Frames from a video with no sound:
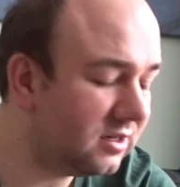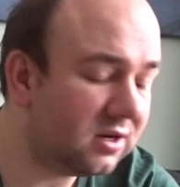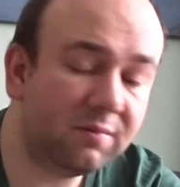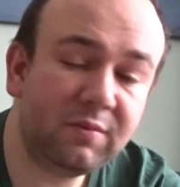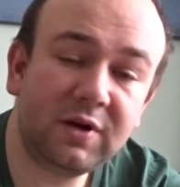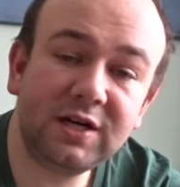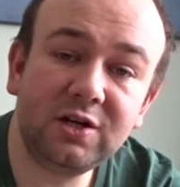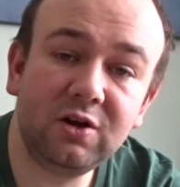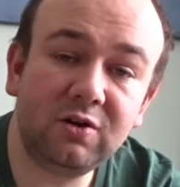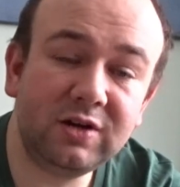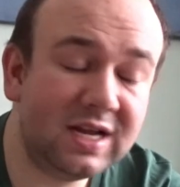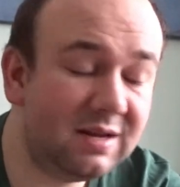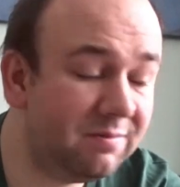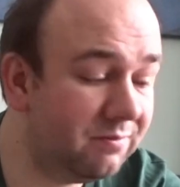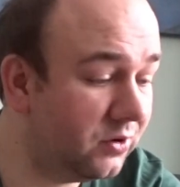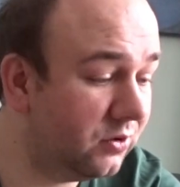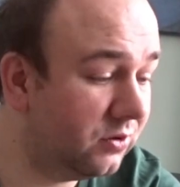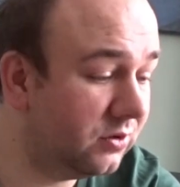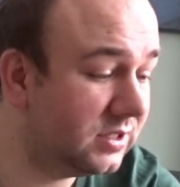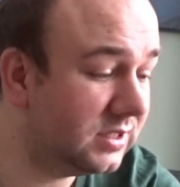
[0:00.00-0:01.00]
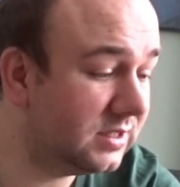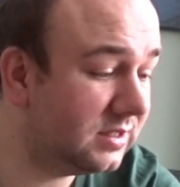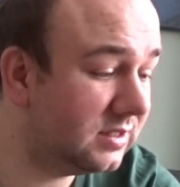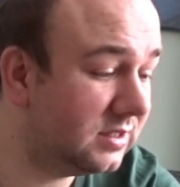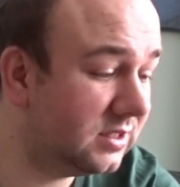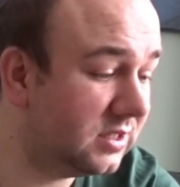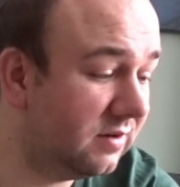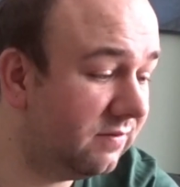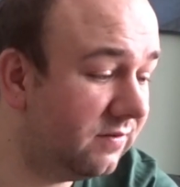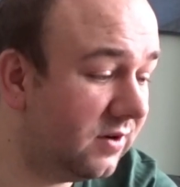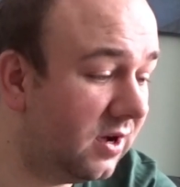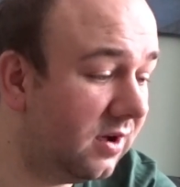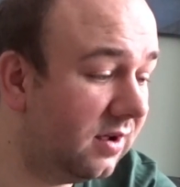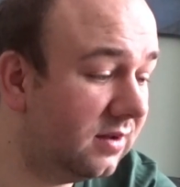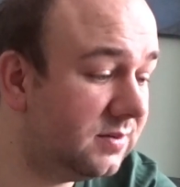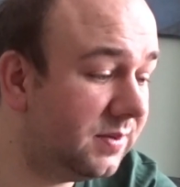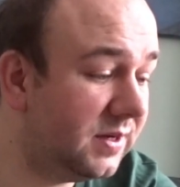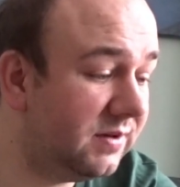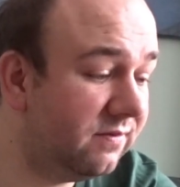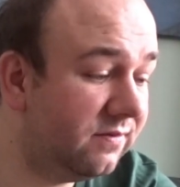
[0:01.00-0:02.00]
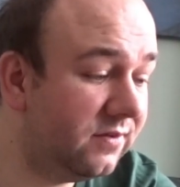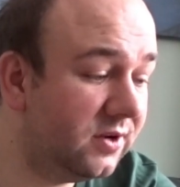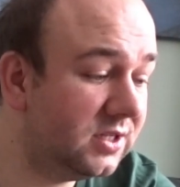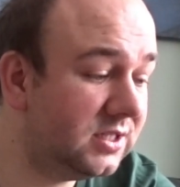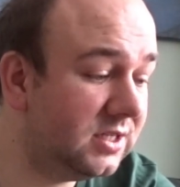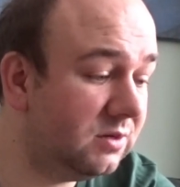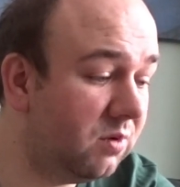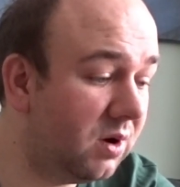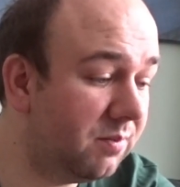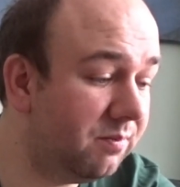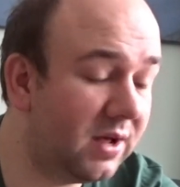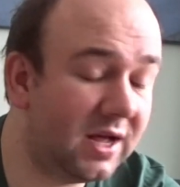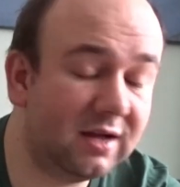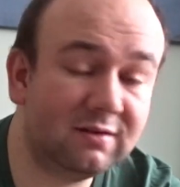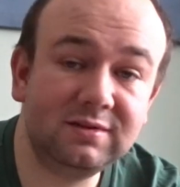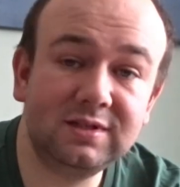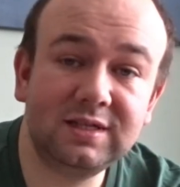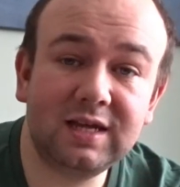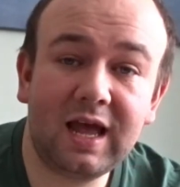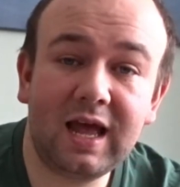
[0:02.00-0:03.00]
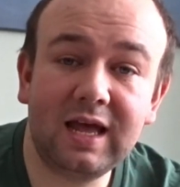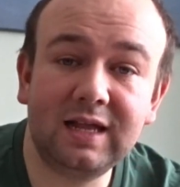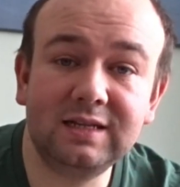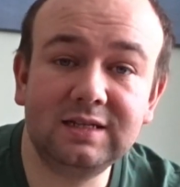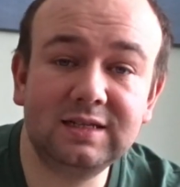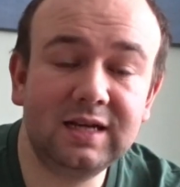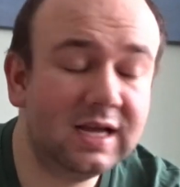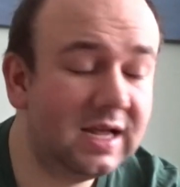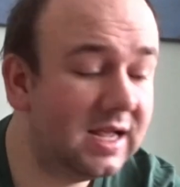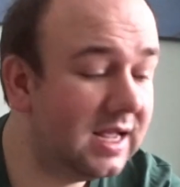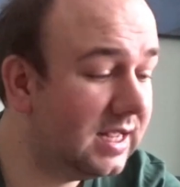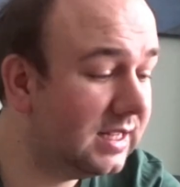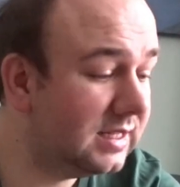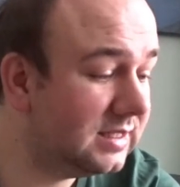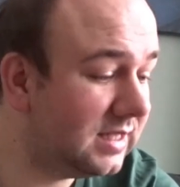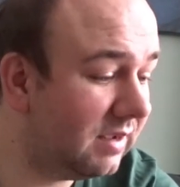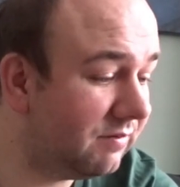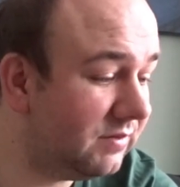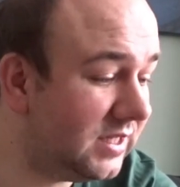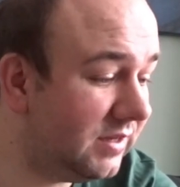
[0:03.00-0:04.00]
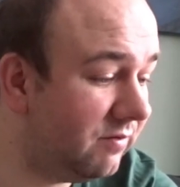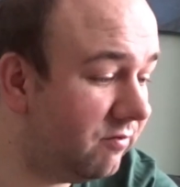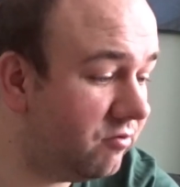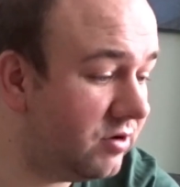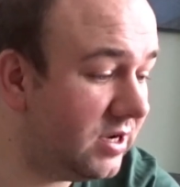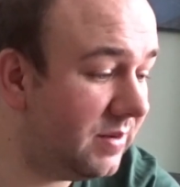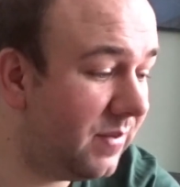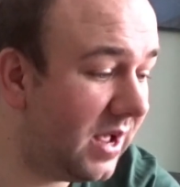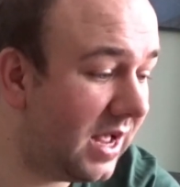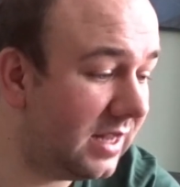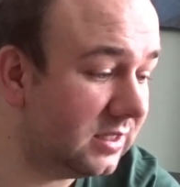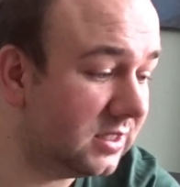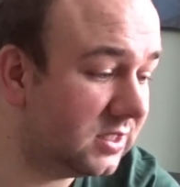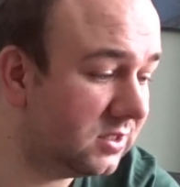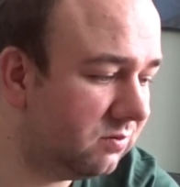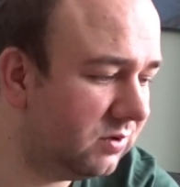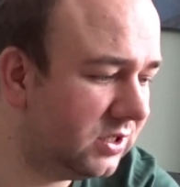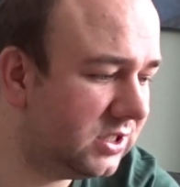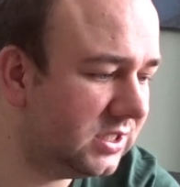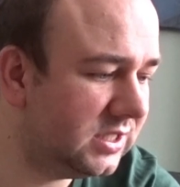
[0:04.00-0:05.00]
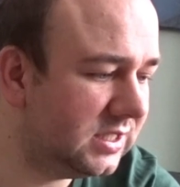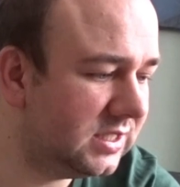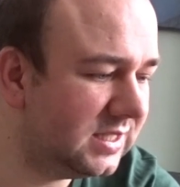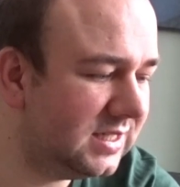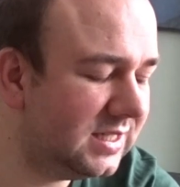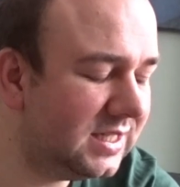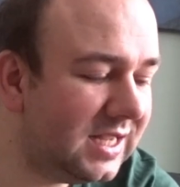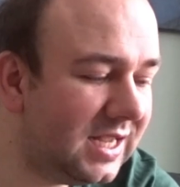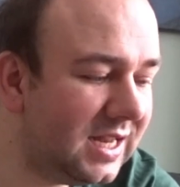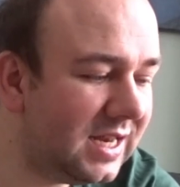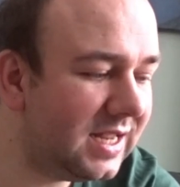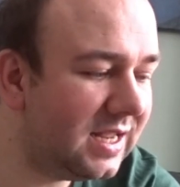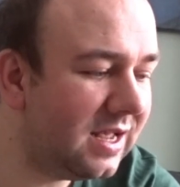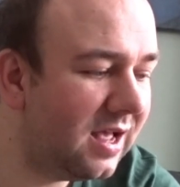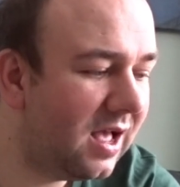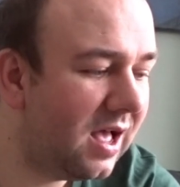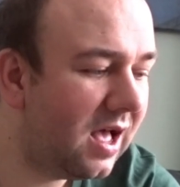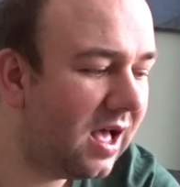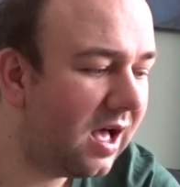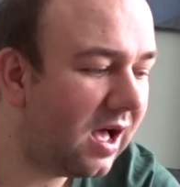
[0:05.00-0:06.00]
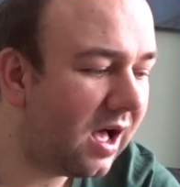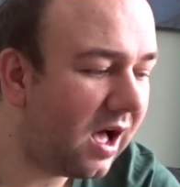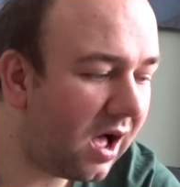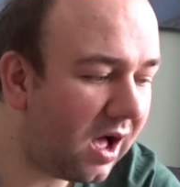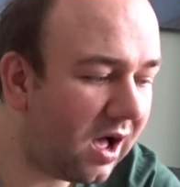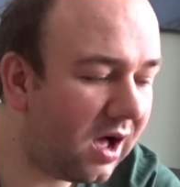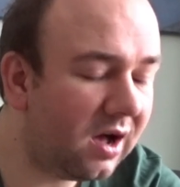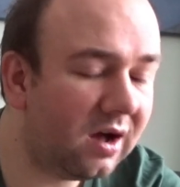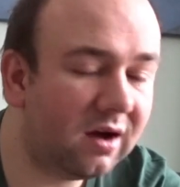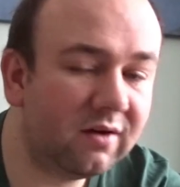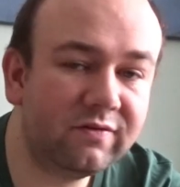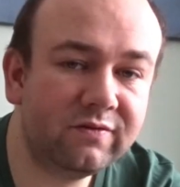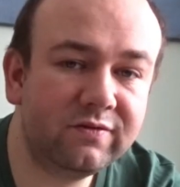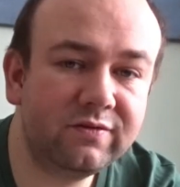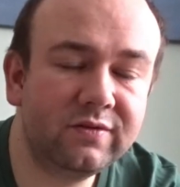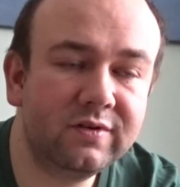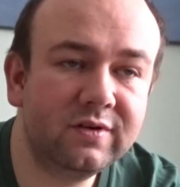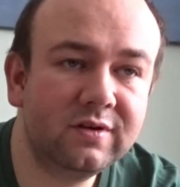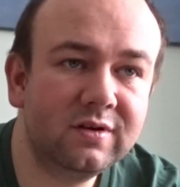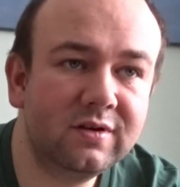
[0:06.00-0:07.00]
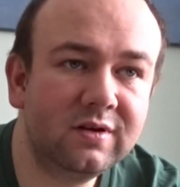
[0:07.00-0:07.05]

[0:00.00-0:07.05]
our money on import so far has been £31.73, which is nearly half.